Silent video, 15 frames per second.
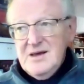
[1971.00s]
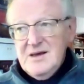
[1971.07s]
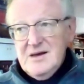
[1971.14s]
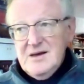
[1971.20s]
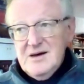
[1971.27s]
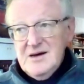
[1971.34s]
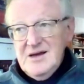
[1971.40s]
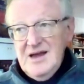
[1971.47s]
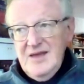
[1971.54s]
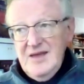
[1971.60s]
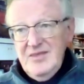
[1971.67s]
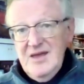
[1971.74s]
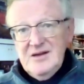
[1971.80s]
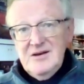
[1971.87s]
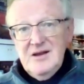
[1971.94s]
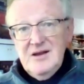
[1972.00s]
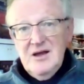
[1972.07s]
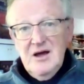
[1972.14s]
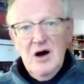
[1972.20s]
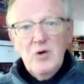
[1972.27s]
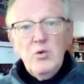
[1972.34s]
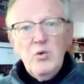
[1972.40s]
Uh, and then
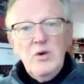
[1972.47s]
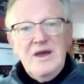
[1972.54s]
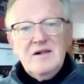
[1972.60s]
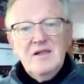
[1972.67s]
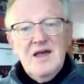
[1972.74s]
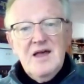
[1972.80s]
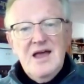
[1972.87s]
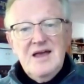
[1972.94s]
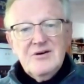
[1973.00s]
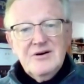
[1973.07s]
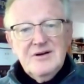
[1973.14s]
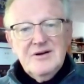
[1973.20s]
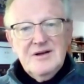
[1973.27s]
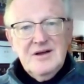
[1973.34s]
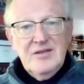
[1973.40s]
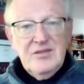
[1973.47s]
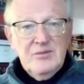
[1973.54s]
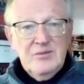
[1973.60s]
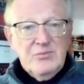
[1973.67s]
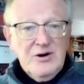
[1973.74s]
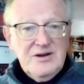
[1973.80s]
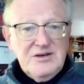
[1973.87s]
a week later, the
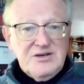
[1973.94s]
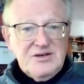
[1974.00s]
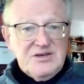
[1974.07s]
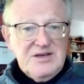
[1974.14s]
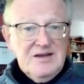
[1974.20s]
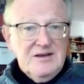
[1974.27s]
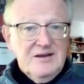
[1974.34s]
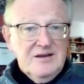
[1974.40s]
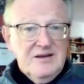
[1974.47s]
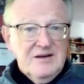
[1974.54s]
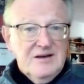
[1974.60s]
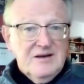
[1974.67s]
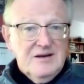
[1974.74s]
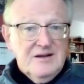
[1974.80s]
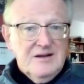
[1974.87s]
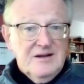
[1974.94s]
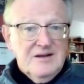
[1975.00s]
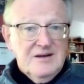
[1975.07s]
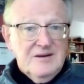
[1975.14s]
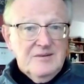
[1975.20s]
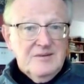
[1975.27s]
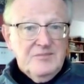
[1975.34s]
British send a, uh, a,
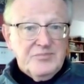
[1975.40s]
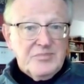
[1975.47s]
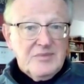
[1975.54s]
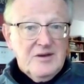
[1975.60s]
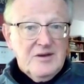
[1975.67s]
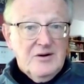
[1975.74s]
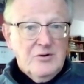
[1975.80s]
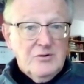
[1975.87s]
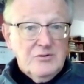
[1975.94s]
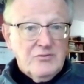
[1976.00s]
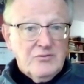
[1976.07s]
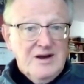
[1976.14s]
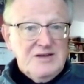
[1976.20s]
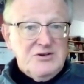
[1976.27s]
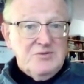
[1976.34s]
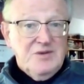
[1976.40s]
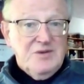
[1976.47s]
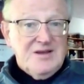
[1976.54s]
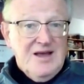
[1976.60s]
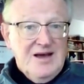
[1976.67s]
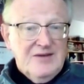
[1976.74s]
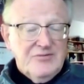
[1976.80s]
um, a whole regiment
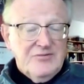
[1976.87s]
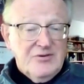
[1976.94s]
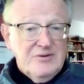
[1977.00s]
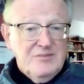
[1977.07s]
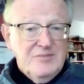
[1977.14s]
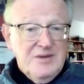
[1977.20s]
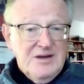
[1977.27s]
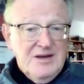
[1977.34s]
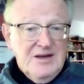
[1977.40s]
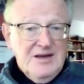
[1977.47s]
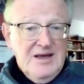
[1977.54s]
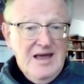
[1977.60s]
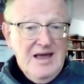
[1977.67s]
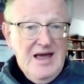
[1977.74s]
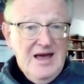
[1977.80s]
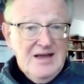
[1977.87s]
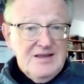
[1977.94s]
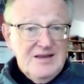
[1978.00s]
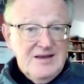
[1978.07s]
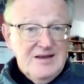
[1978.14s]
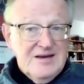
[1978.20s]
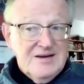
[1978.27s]
after him,
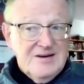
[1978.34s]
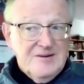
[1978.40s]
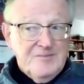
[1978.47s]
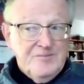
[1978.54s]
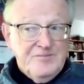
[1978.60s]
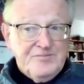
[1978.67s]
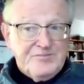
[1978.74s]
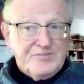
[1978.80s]
and um,